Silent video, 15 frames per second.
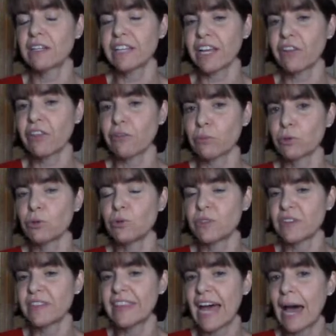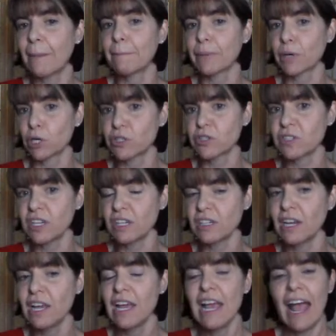click through to that
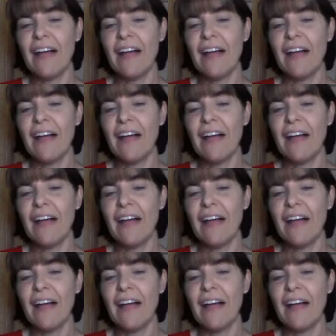person,